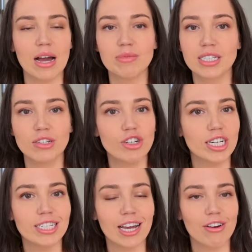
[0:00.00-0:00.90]
I'm still
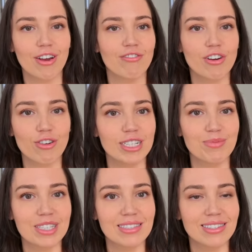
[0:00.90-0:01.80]
going to decorate for
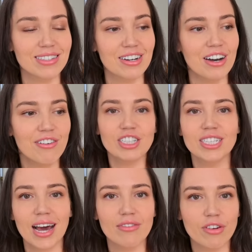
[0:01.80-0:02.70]
Christmas and stuff.
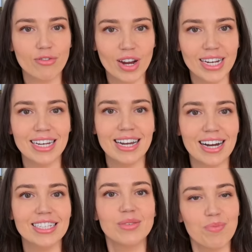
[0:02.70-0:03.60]
Just have a really
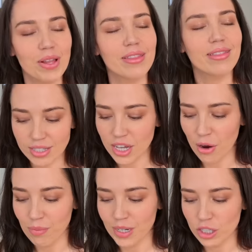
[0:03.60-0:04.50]
nice month.
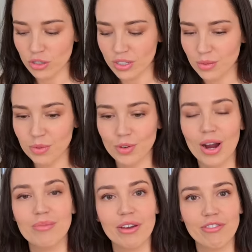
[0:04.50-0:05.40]
So be sure to
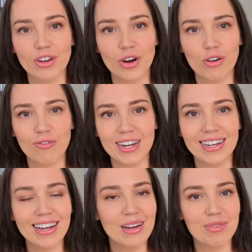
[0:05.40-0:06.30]
subscribe if you're not
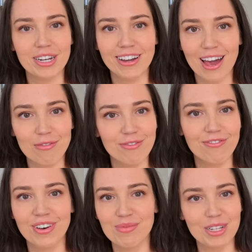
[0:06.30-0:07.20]
already. I'm gonna go
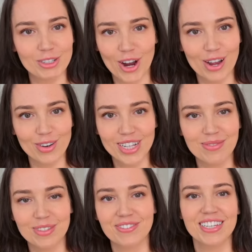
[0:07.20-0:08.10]
film the try on
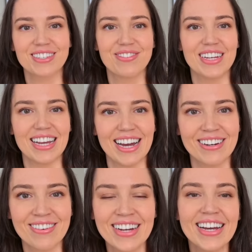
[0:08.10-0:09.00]
clips for this
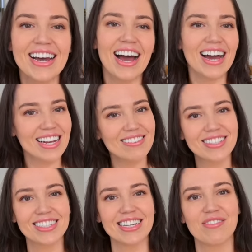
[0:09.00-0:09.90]
video, and I will
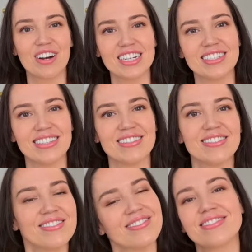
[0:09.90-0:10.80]
see you very
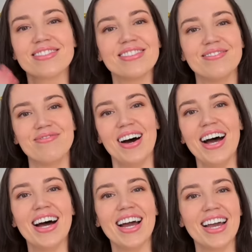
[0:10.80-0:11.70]
soon.
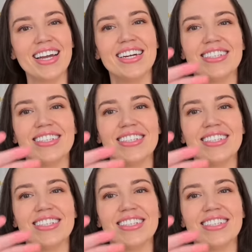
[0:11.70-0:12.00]
Bye!